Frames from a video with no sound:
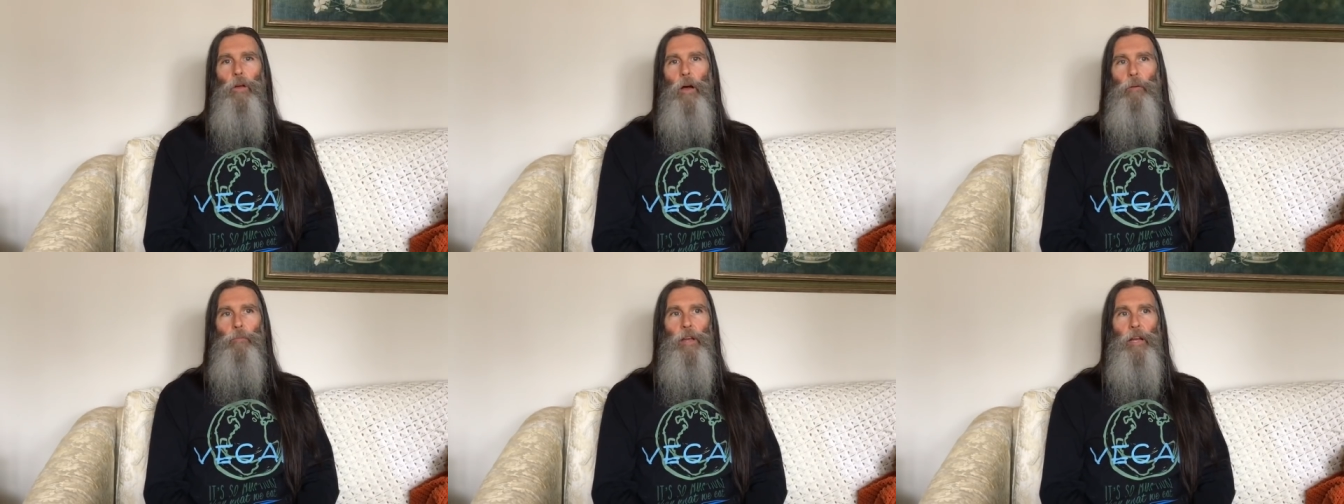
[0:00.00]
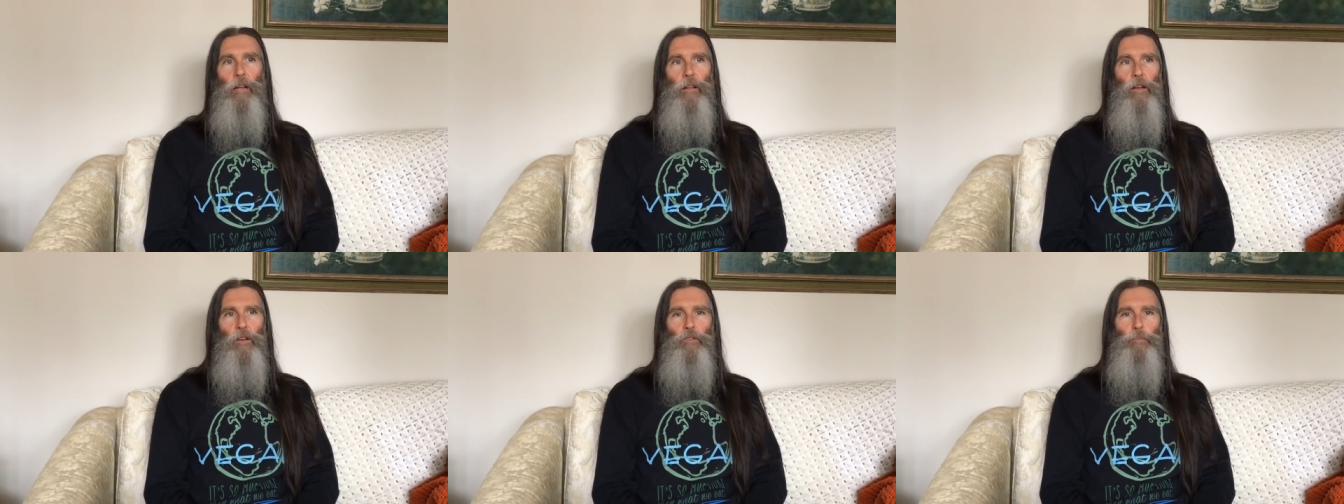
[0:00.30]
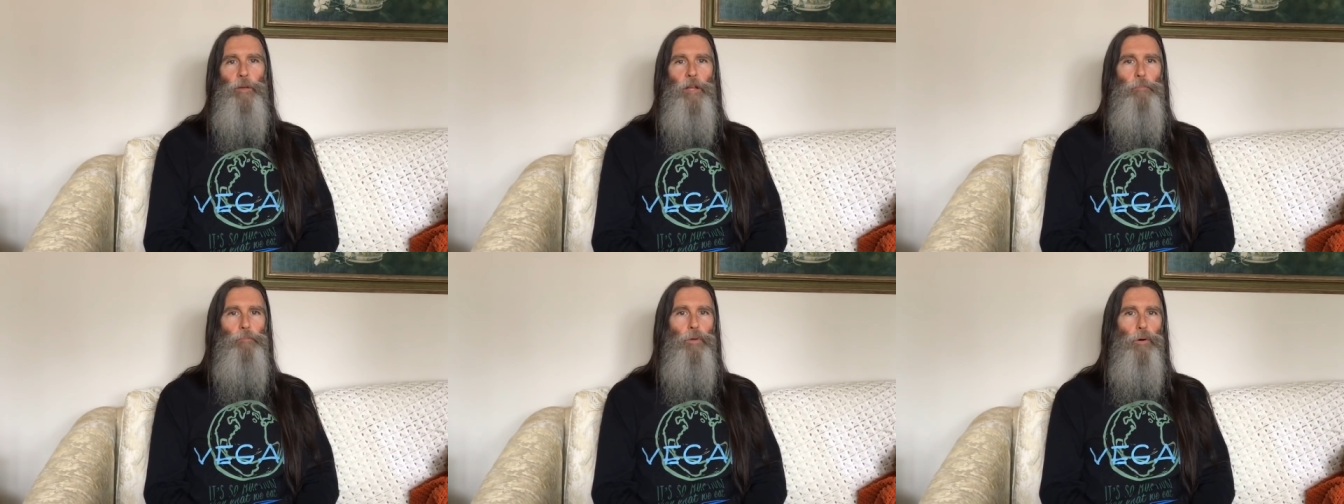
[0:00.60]
I mean, there's
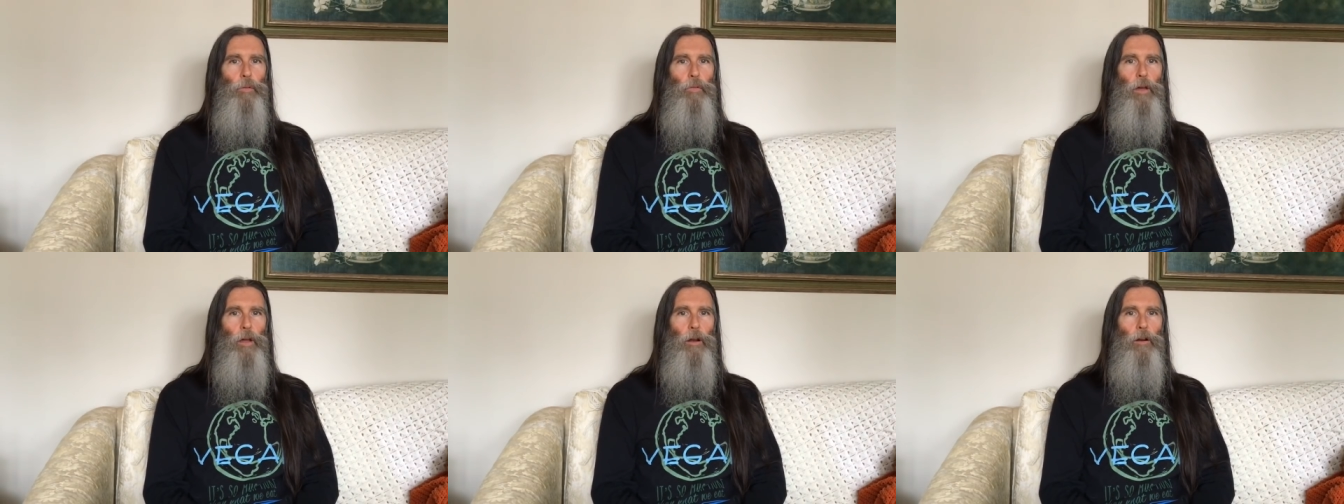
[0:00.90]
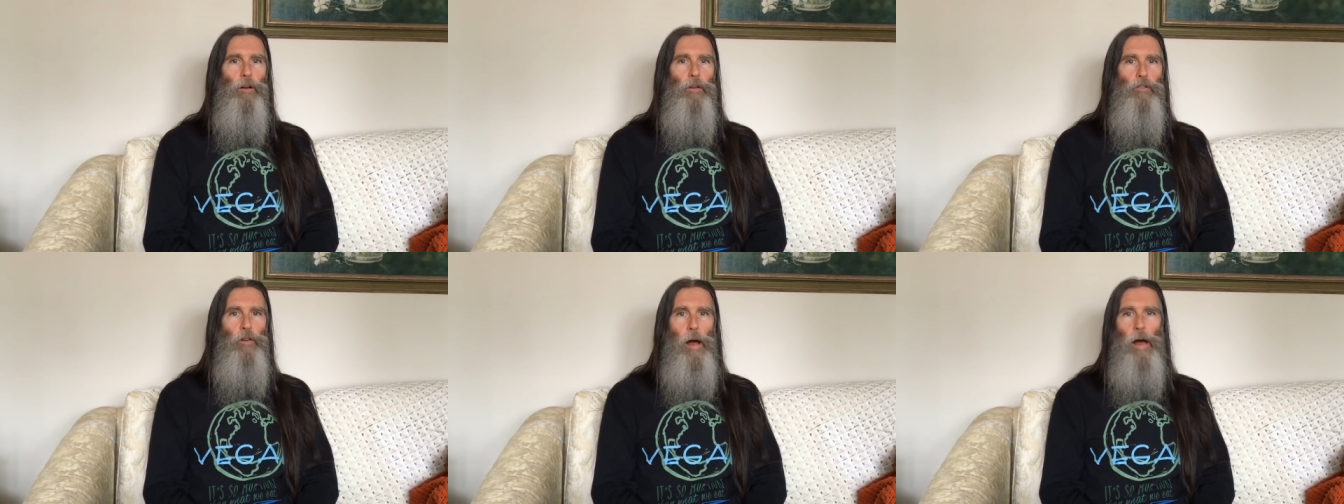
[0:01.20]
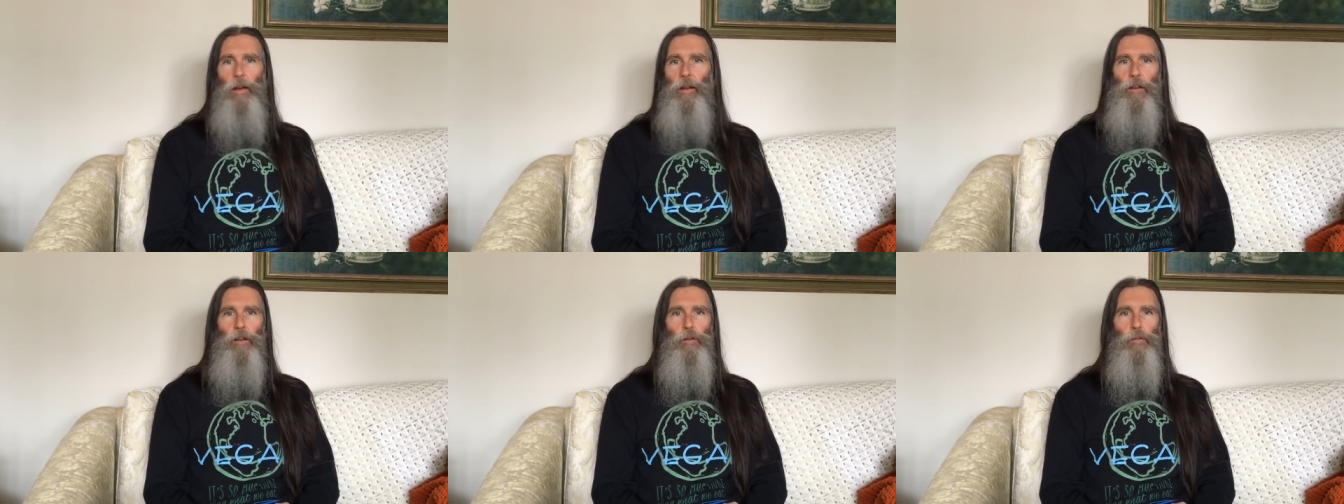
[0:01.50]
people that are
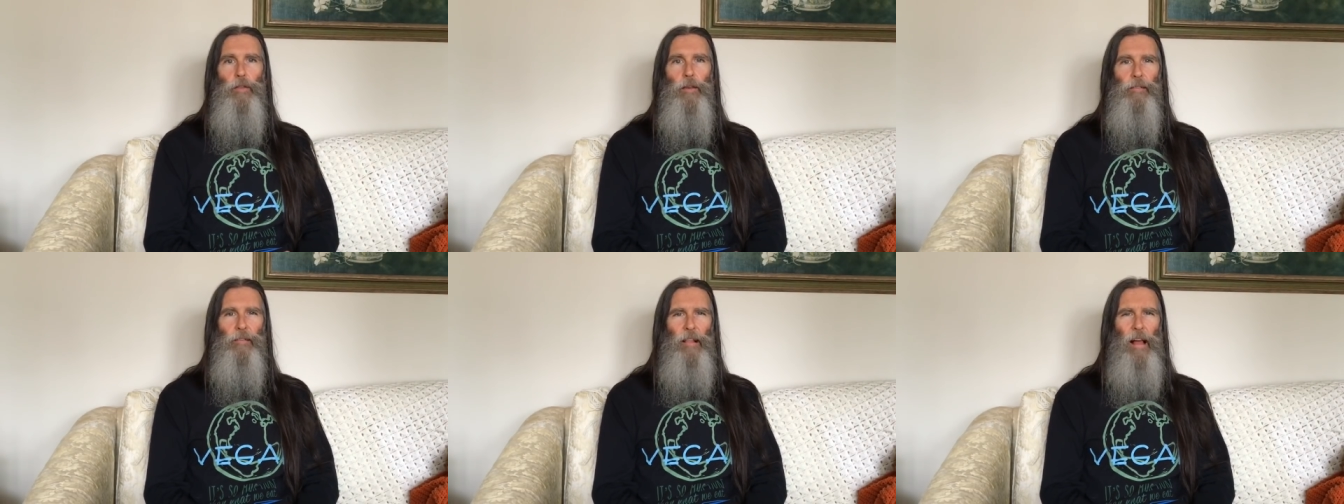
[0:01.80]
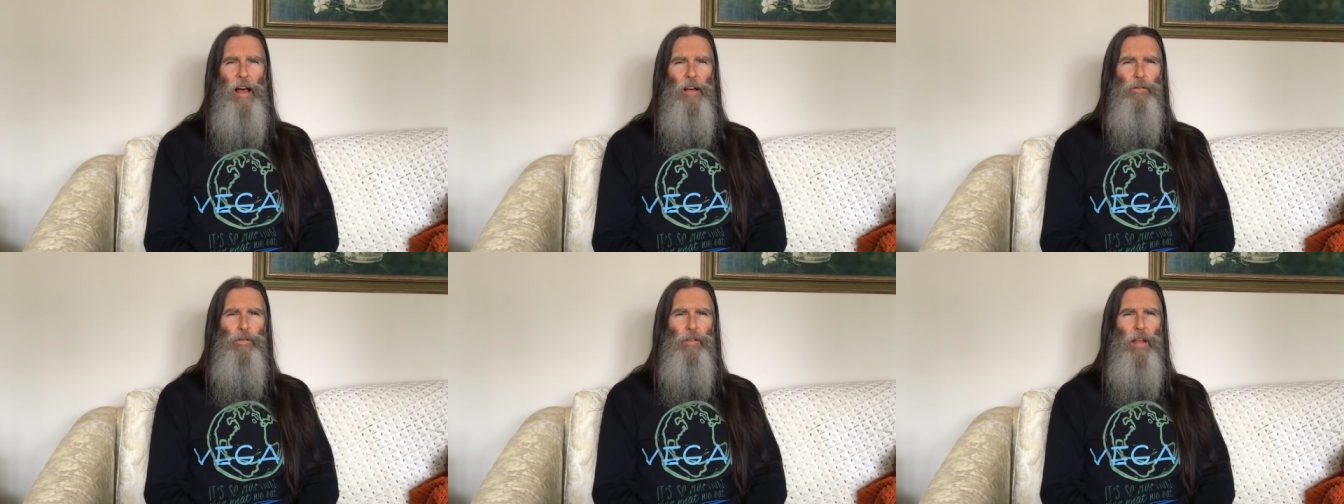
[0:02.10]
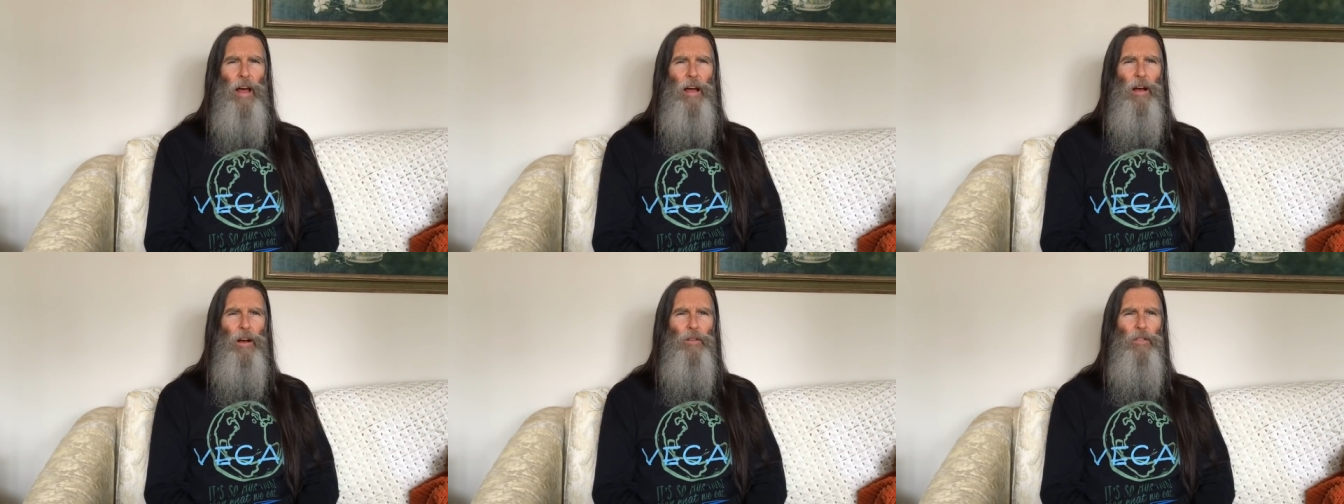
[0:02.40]
trying to do this
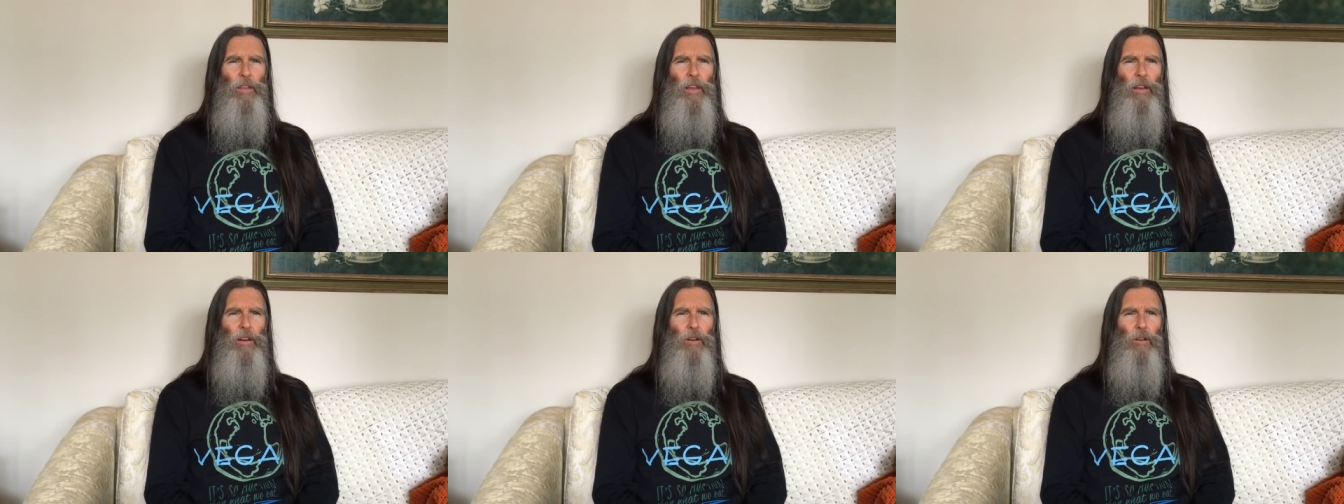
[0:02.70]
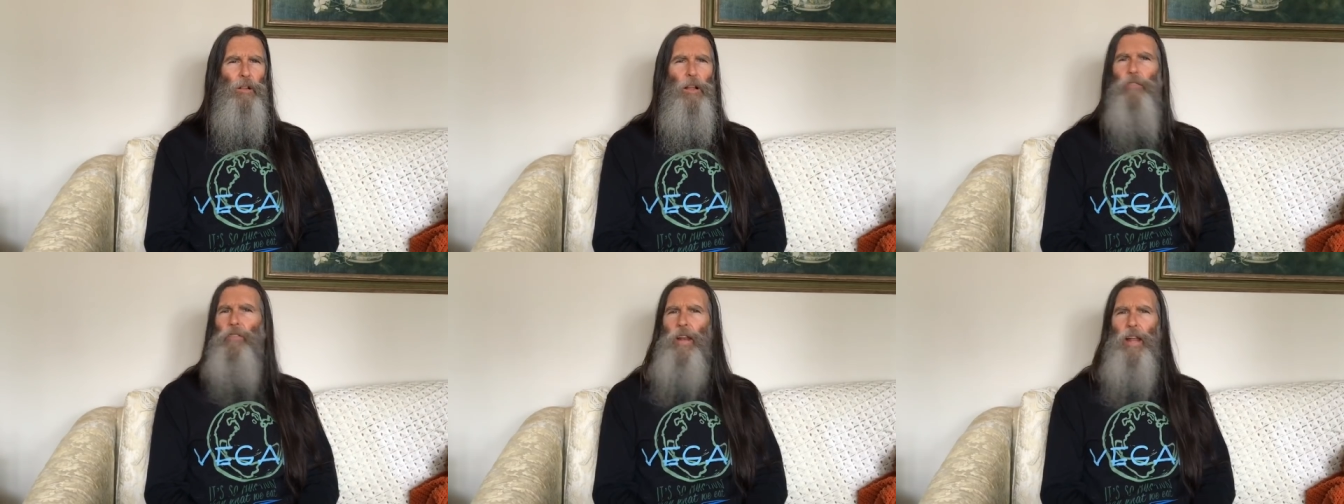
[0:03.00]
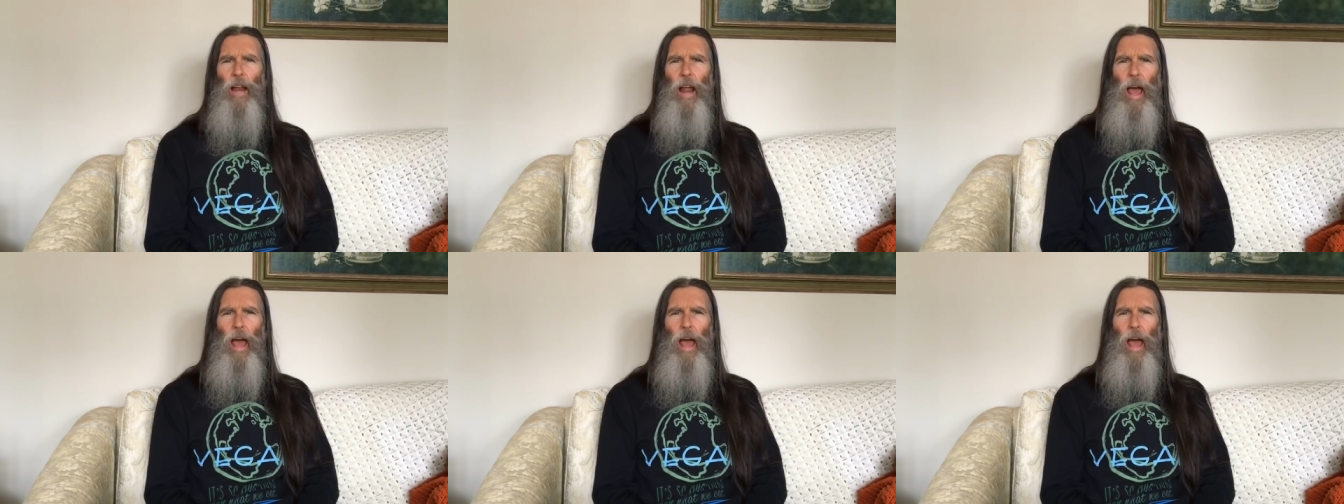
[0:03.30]
lifestyle that are living in